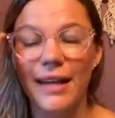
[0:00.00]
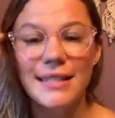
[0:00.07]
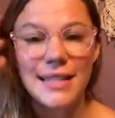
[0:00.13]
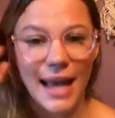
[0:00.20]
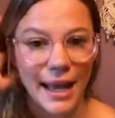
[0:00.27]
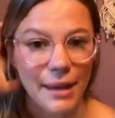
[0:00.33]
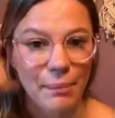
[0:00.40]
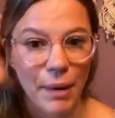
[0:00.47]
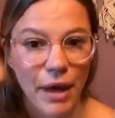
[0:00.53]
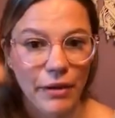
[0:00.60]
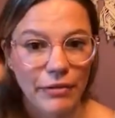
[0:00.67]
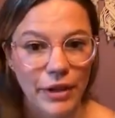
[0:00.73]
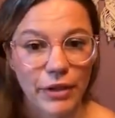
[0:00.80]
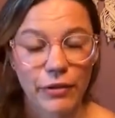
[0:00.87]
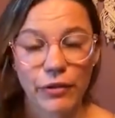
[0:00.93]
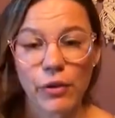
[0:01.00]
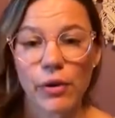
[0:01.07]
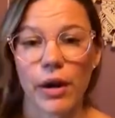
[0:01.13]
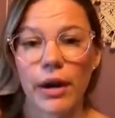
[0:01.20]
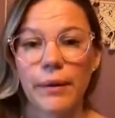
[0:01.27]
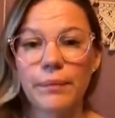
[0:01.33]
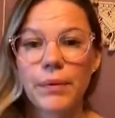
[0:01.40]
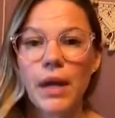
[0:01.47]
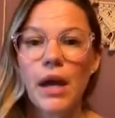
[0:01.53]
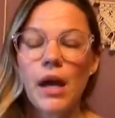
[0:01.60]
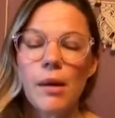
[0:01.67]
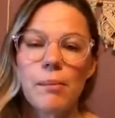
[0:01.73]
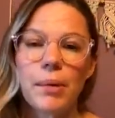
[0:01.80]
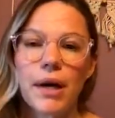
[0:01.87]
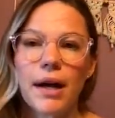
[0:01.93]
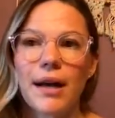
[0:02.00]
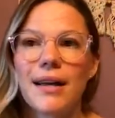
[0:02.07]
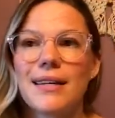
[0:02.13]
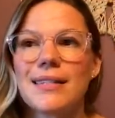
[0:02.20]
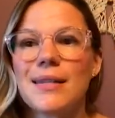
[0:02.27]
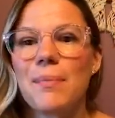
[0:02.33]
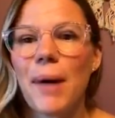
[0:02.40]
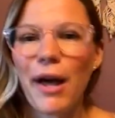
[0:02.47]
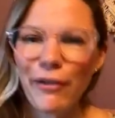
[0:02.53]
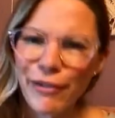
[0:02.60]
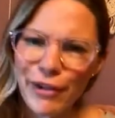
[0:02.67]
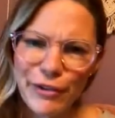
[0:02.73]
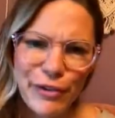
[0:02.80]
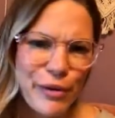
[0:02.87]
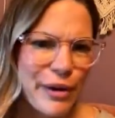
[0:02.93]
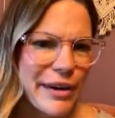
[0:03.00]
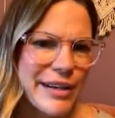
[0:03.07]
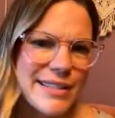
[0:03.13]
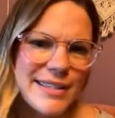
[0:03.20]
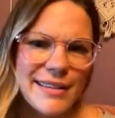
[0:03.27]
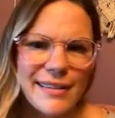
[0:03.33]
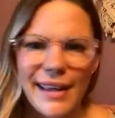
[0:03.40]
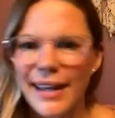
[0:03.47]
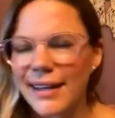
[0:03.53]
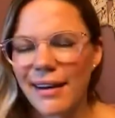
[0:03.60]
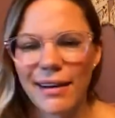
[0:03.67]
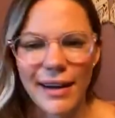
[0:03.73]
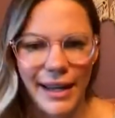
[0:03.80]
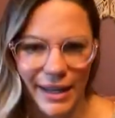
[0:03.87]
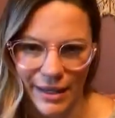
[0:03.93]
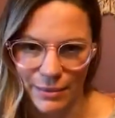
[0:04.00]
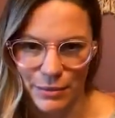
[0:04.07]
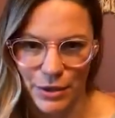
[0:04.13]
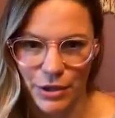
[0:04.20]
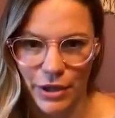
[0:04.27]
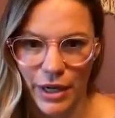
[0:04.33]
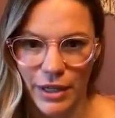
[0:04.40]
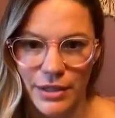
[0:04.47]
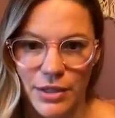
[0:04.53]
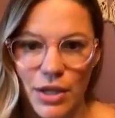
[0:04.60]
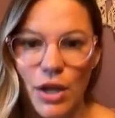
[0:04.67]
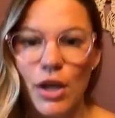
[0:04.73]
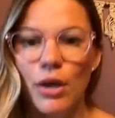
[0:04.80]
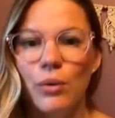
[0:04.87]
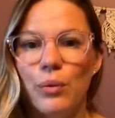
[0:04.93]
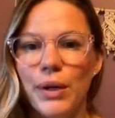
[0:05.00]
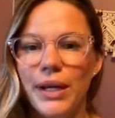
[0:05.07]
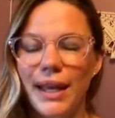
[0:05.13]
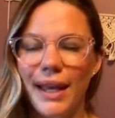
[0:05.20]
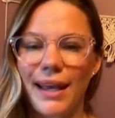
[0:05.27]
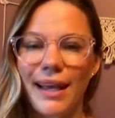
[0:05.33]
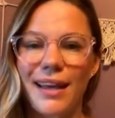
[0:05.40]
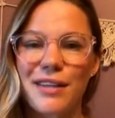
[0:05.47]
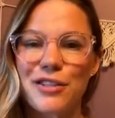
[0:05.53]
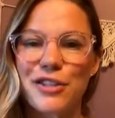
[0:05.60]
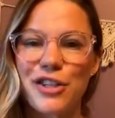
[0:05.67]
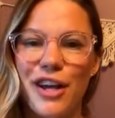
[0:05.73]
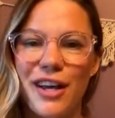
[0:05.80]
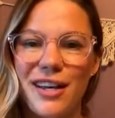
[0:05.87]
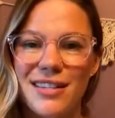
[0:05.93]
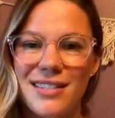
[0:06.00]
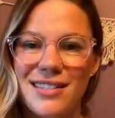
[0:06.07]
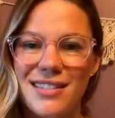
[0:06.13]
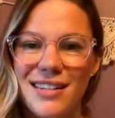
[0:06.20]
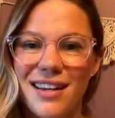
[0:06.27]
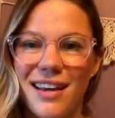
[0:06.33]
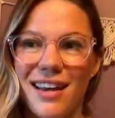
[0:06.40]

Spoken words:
a tight pelvic floor, because the pelvic floor isn't like our hamstrings. We can't just,